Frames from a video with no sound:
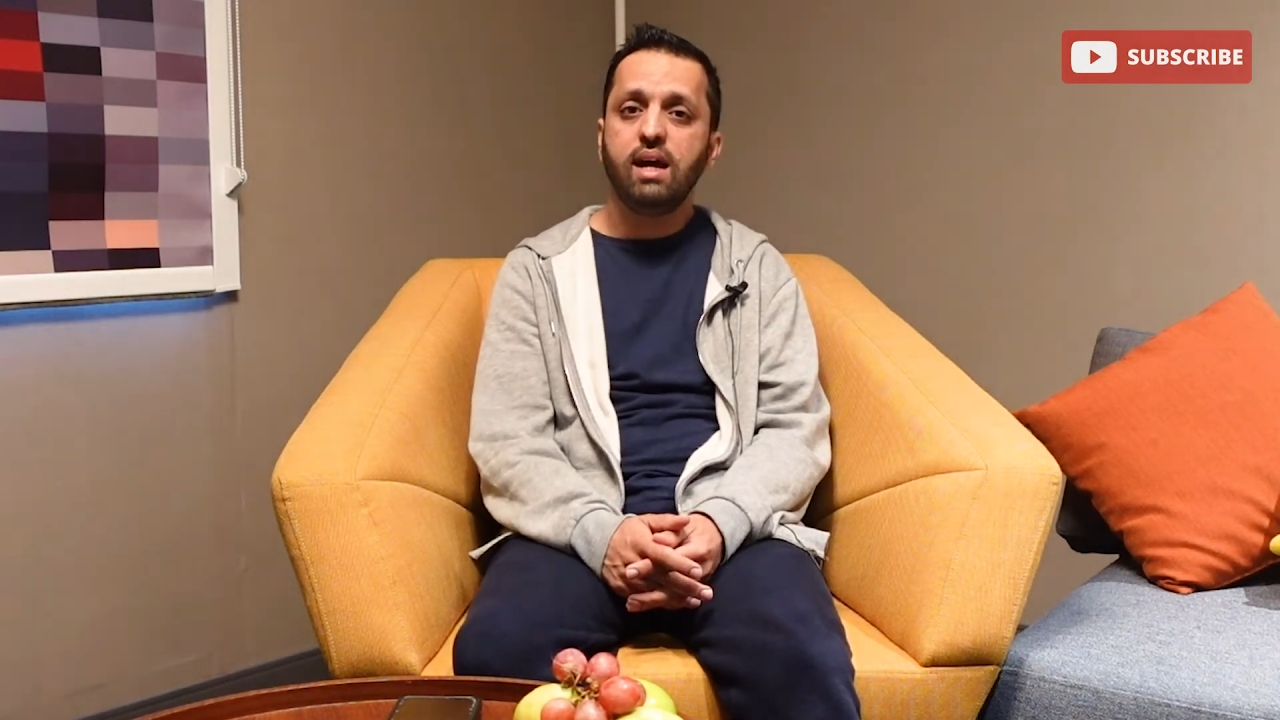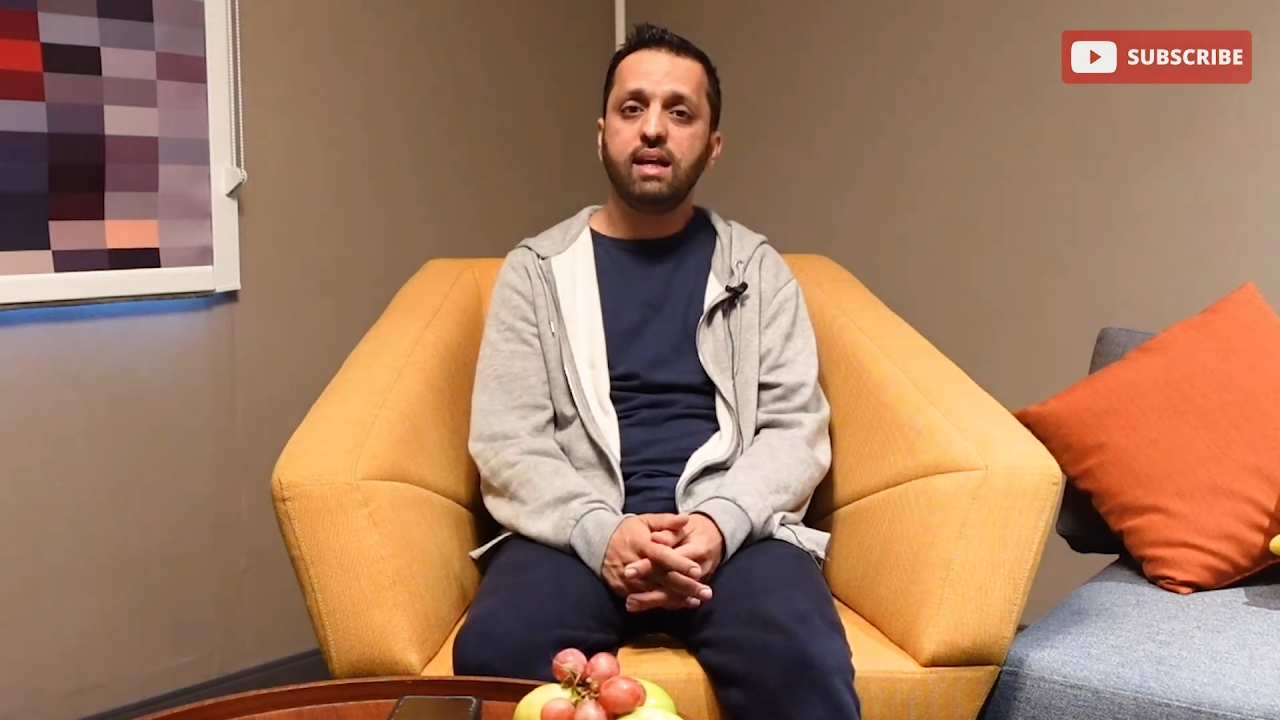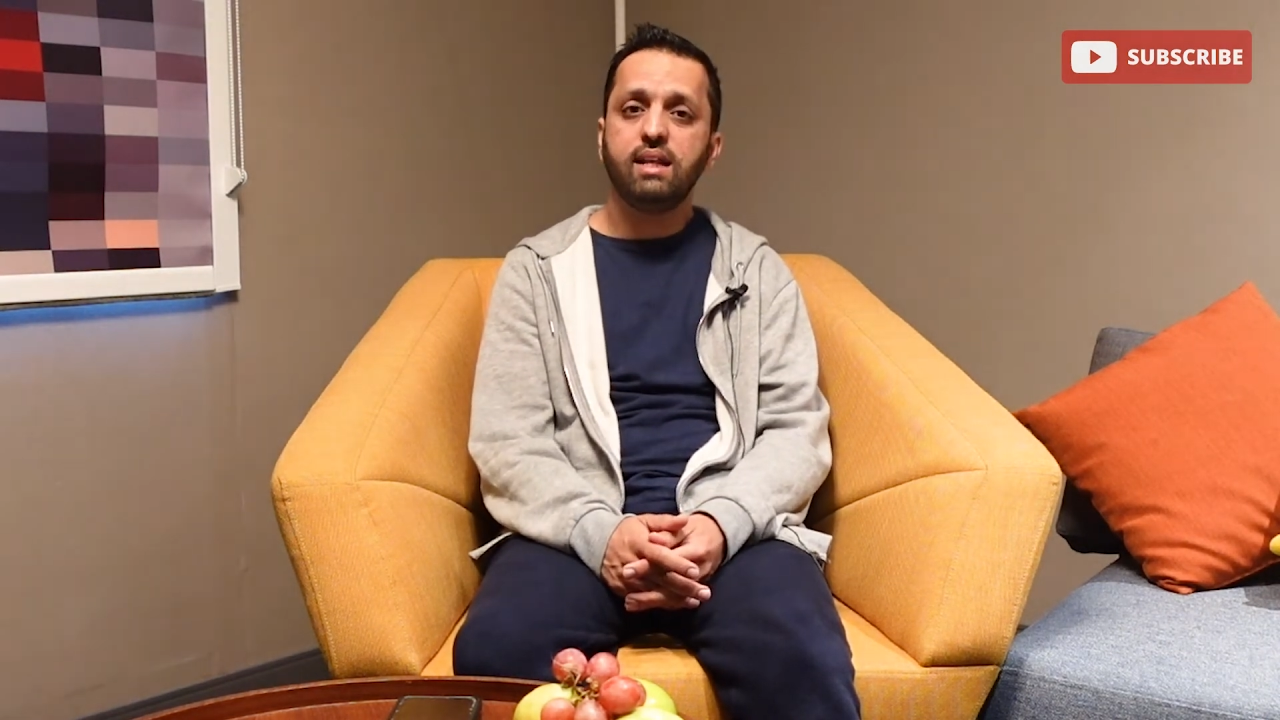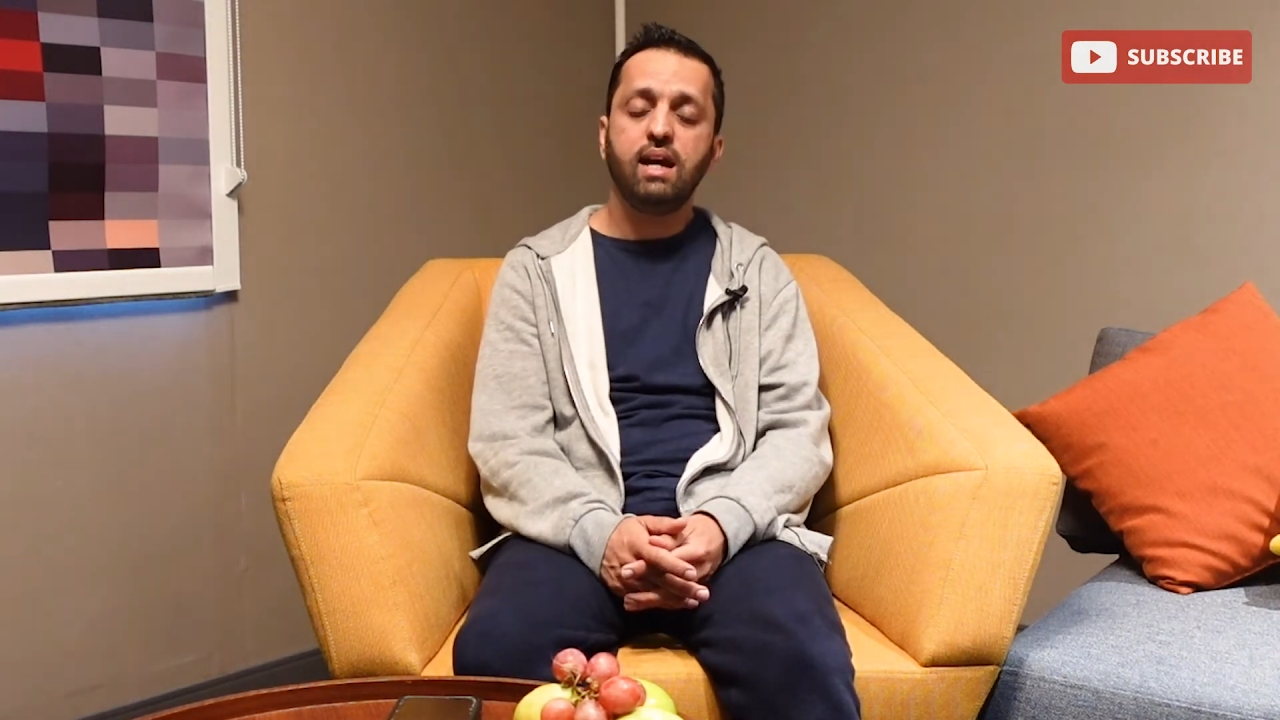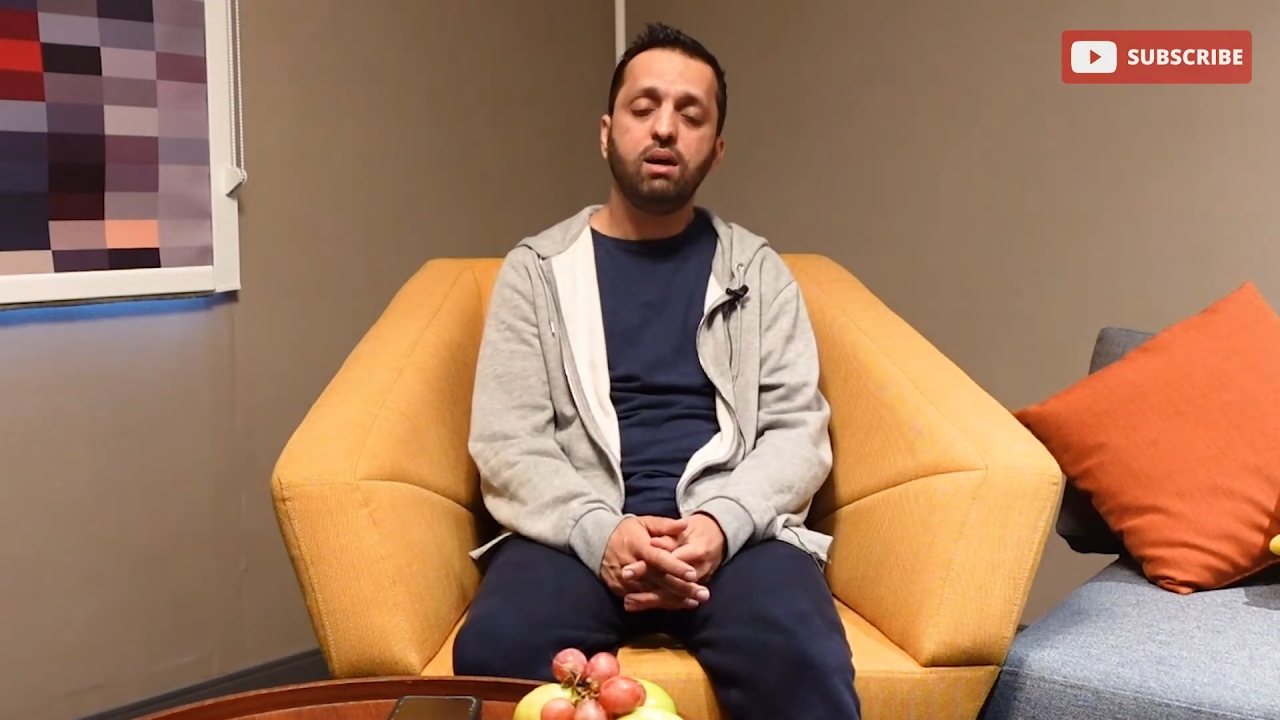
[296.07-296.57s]

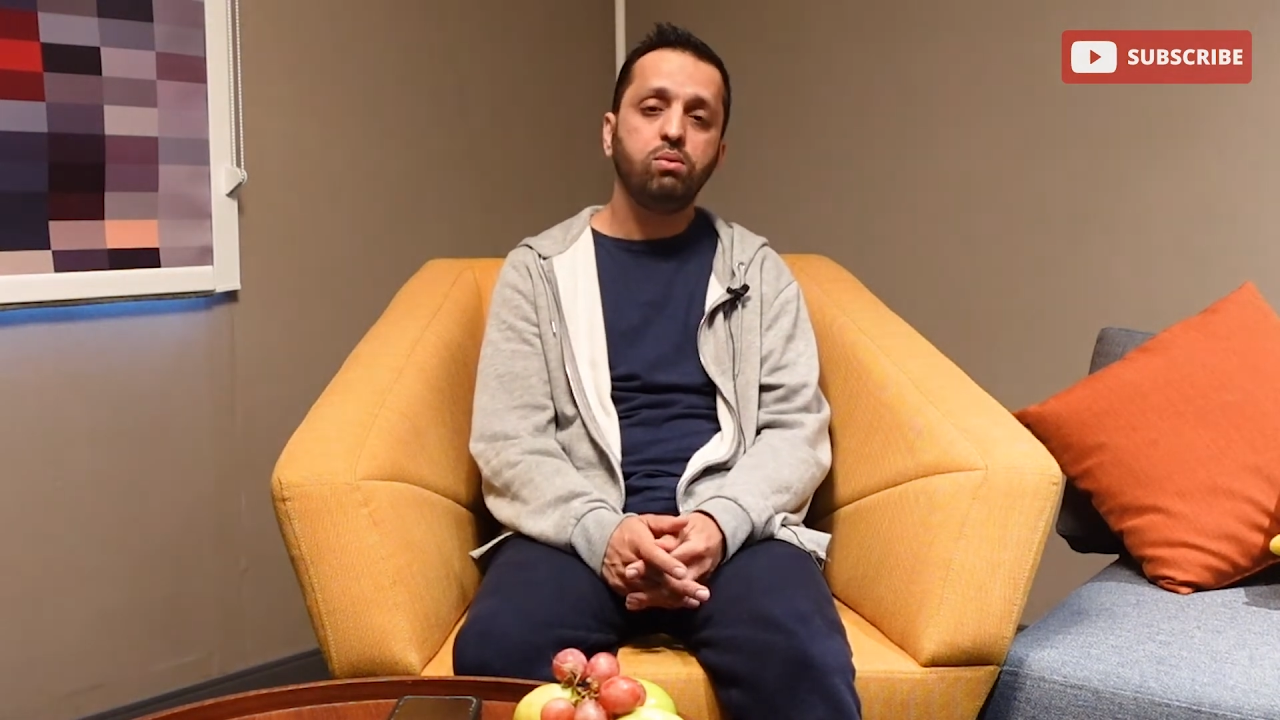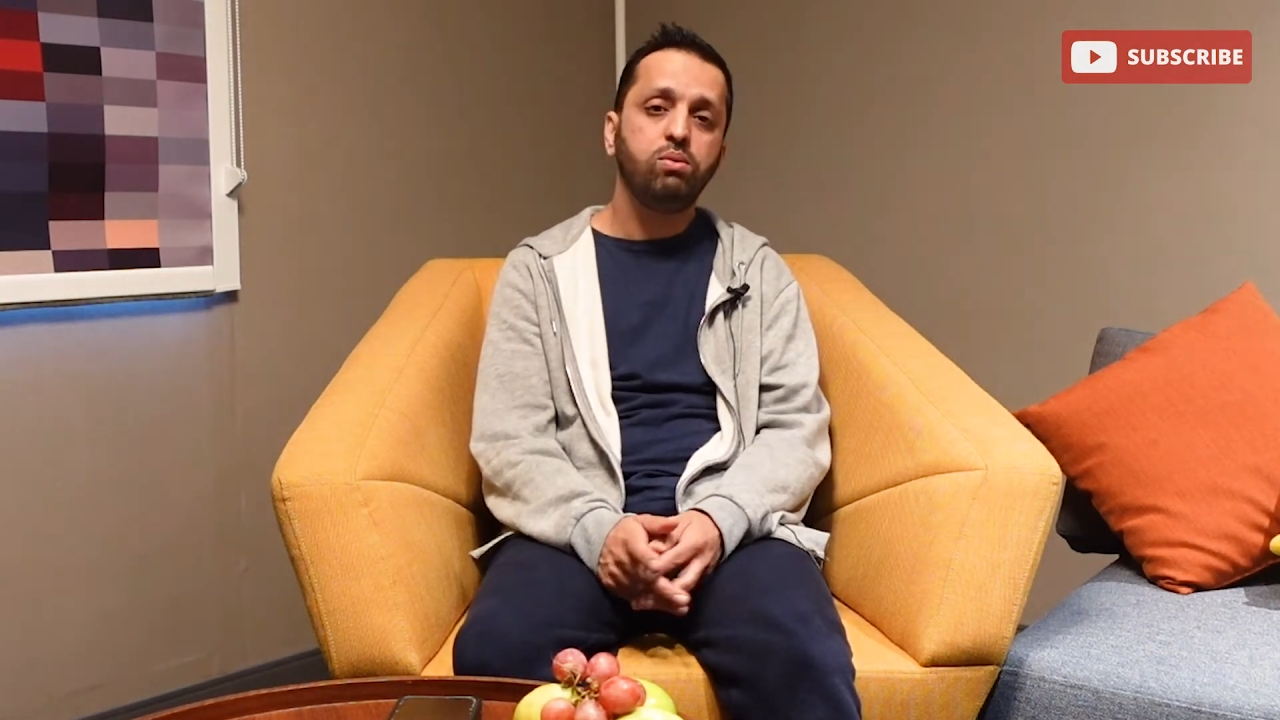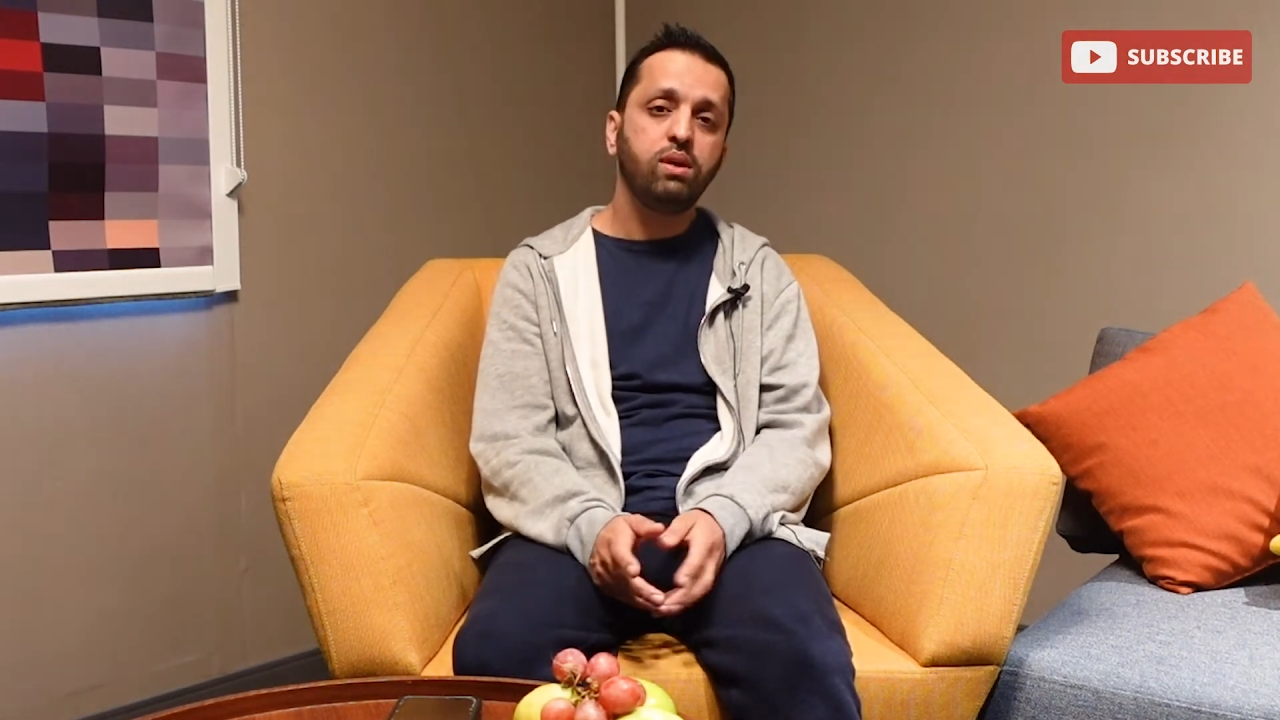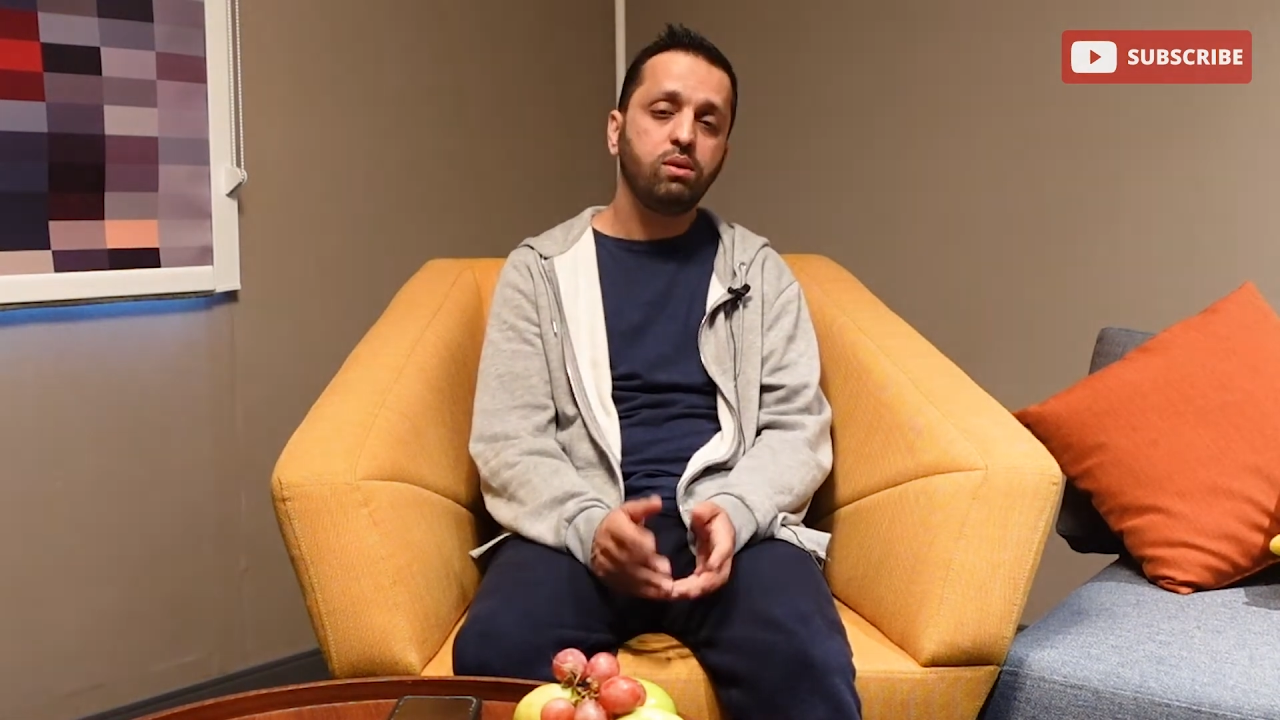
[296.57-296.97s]
and how we